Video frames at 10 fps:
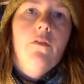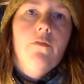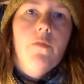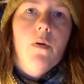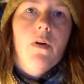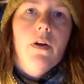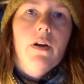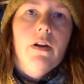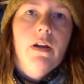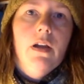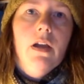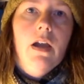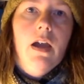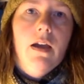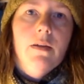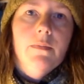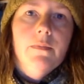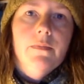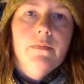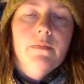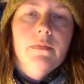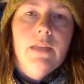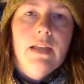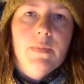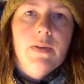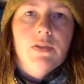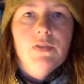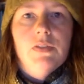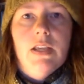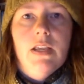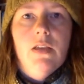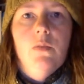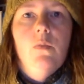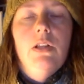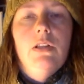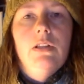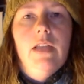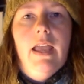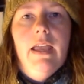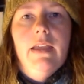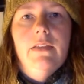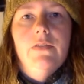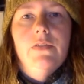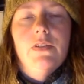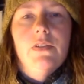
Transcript: for that specialty wool, and